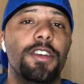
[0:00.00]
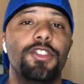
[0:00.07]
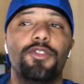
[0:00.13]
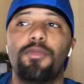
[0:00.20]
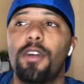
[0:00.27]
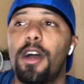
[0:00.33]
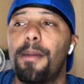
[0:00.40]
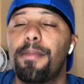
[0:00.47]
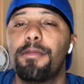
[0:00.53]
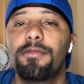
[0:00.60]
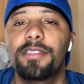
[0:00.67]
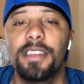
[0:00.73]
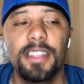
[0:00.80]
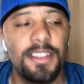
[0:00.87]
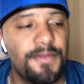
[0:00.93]
Jaron
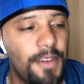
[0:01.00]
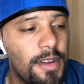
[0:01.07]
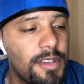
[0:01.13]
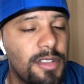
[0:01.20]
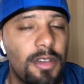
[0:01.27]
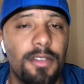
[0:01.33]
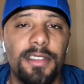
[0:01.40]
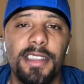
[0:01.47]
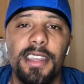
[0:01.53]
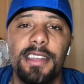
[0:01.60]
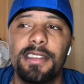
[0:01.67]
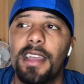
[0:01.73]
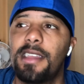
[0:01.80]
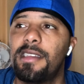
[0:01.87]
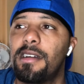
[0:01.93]
Boots in his Vergil
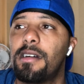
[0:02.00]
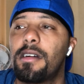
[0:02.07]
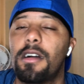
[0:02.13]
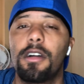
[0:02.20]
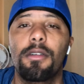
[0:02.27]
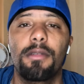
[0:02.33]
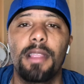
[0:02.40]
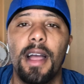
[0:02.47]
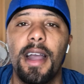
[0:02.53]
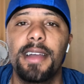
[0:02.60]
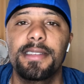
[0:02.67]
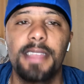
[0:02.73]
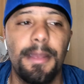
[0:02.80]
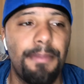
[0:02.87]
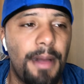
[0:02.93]
Ortiz, they young, hungry
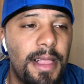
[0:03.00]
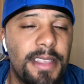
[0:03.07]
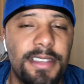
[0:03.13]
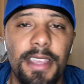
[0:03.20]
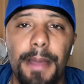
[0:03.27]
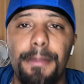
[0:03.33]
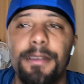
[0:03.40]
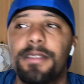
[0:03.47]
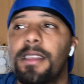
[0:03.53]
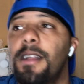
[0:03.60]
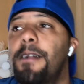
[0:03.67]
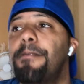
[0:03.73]
lions, they probably champions.